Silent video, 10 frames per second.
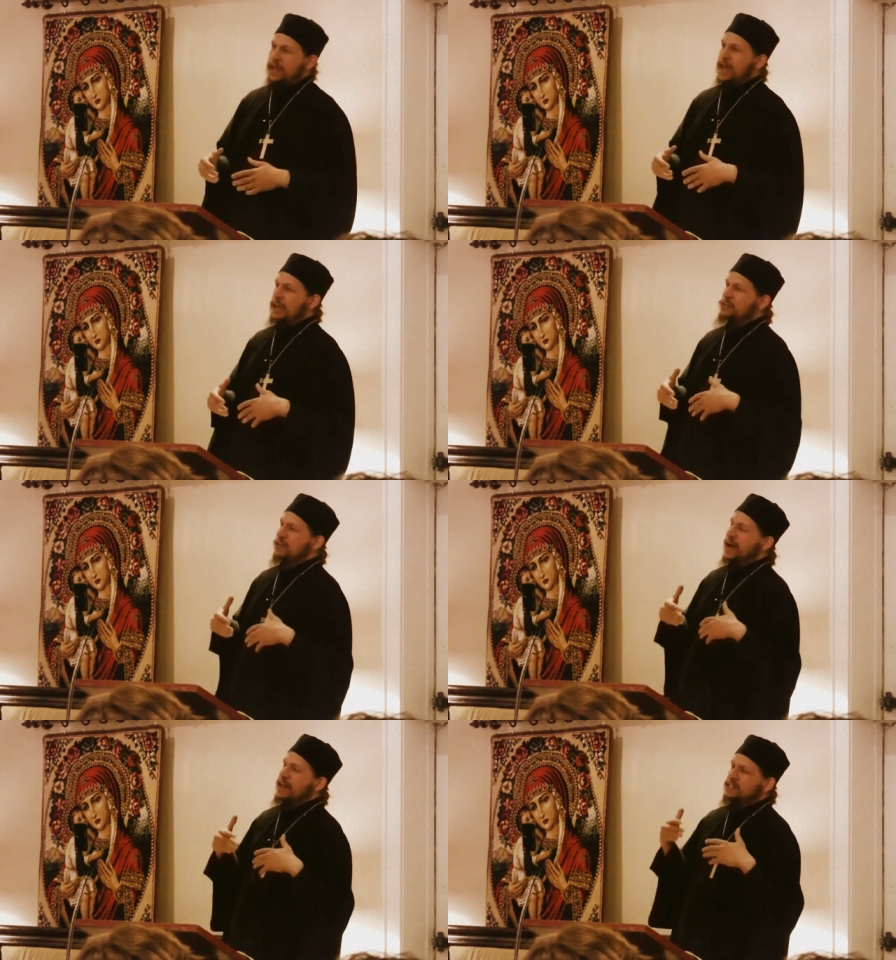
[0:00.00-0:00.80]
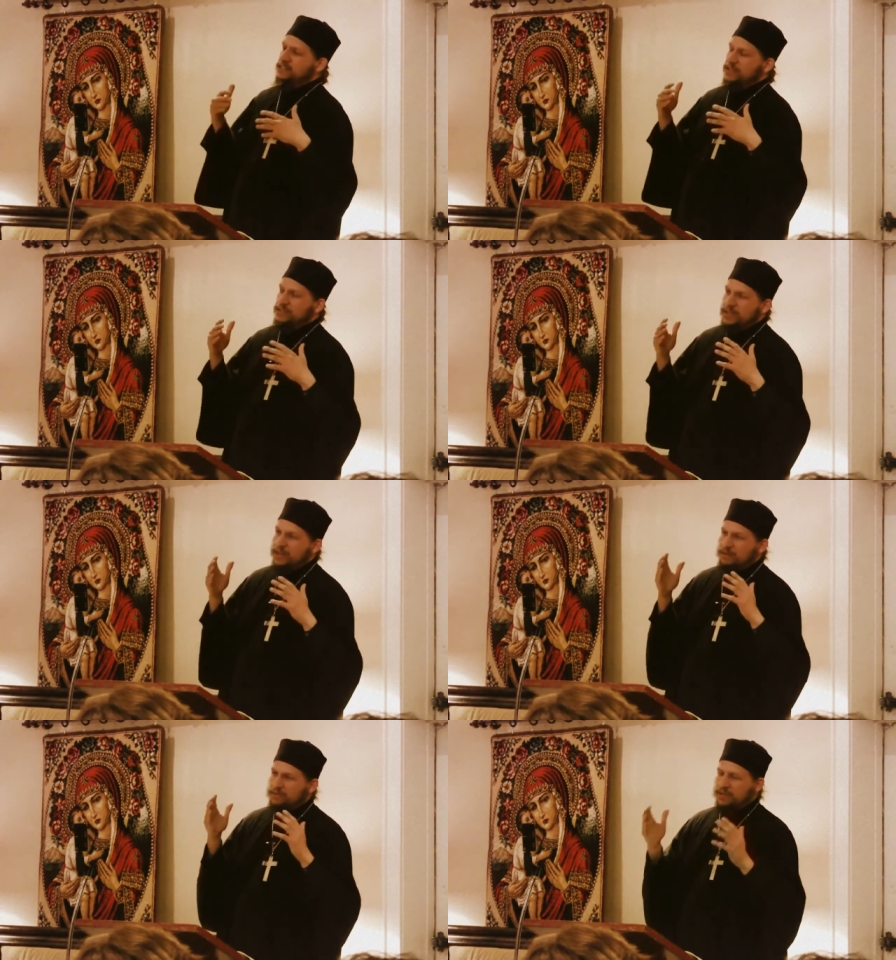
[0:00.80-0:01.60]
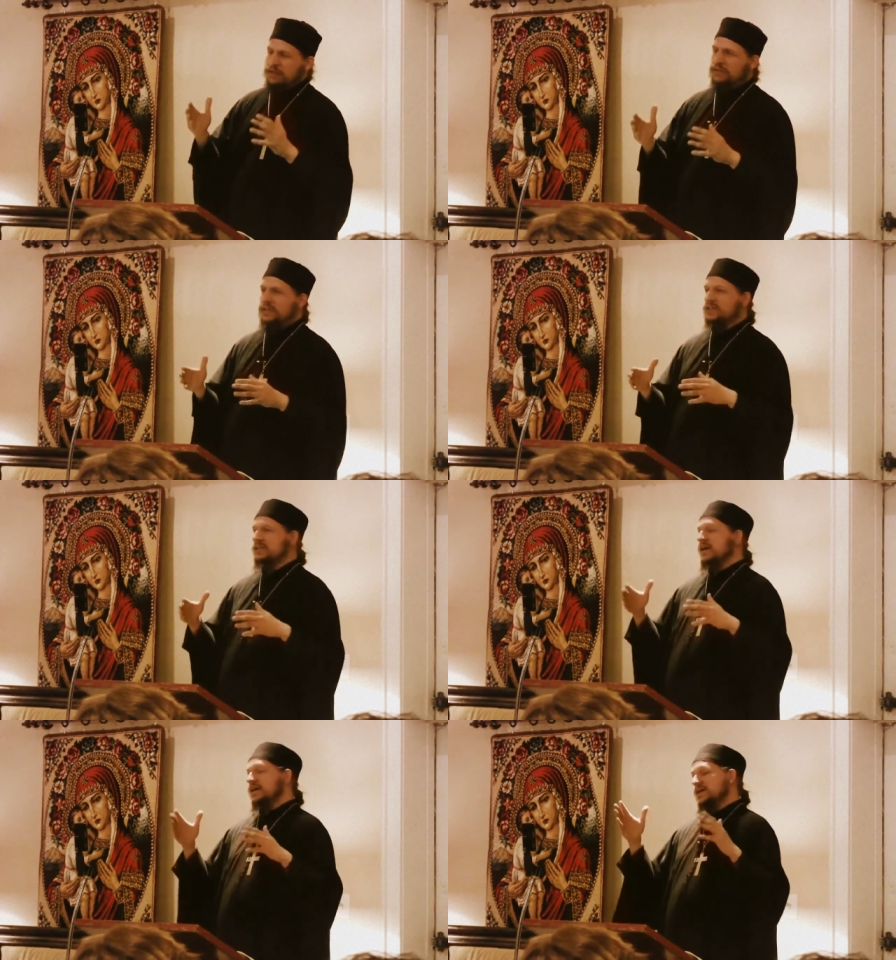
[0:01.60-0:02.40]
and to constantly think of their needs.